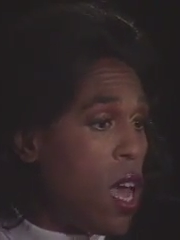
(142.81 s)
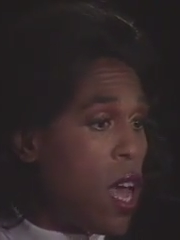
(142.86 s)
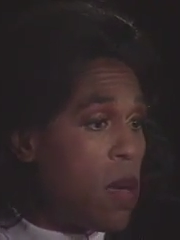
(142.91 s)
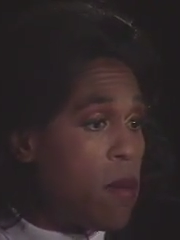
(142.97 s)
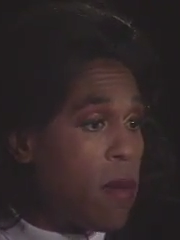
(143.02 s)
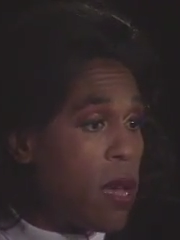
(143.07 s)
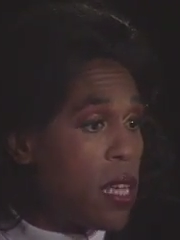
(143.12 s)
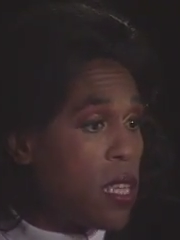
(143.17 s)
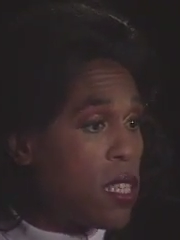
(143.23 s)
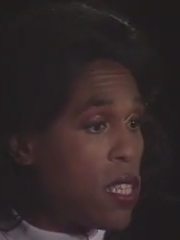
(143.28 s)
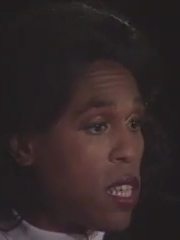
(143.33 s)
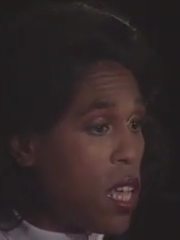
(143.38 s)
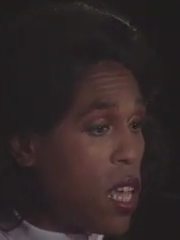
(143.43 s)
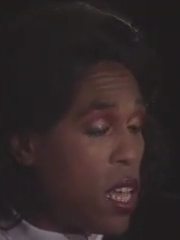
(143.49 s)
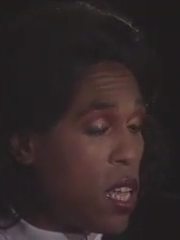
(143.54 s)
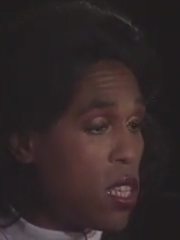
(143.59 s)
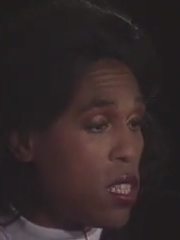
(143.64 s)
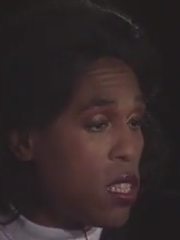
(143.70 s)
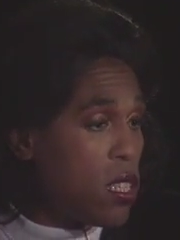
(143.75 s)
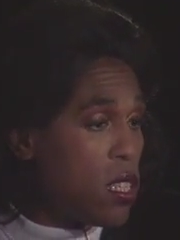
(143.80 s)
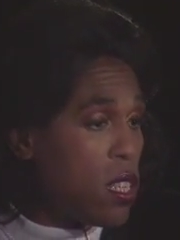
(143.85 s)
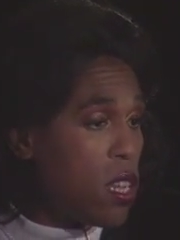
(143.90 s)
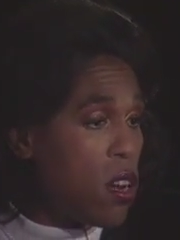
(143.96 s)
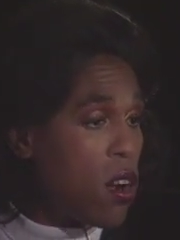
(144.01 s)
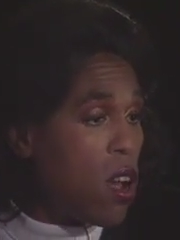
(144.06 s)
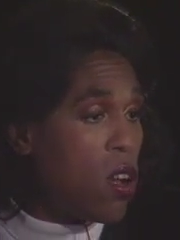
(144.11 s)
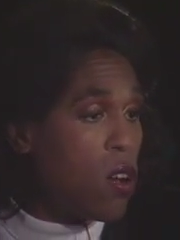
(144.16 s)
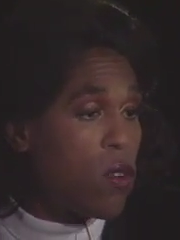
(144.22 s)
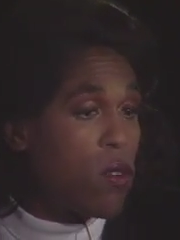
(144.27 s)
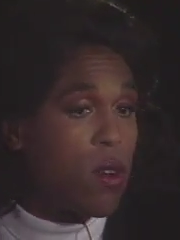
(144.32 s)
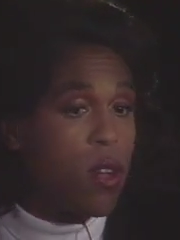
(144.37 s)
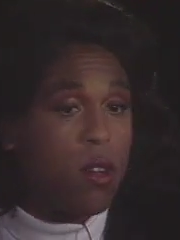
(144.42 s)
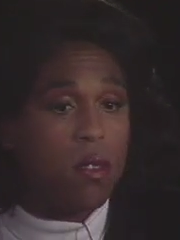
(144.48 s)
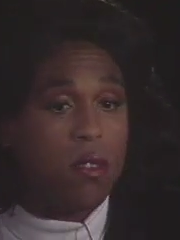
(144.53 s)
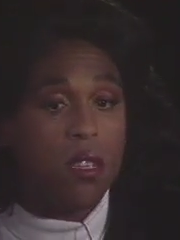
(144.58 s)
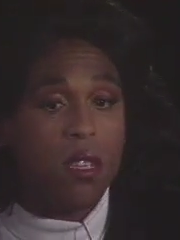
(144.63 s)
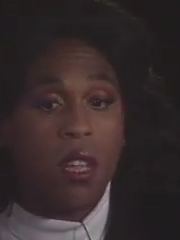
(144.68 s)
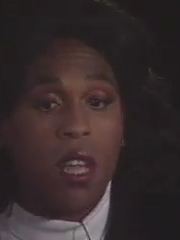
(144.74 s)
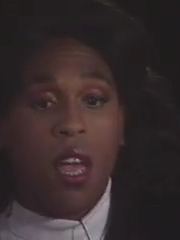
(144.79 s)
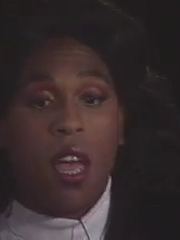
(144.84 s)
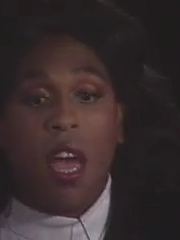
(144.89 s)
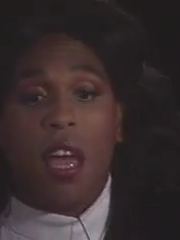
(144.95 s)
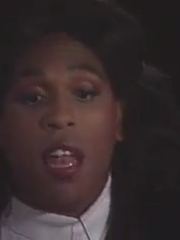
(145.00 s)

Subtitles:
And my sons, they're all grown and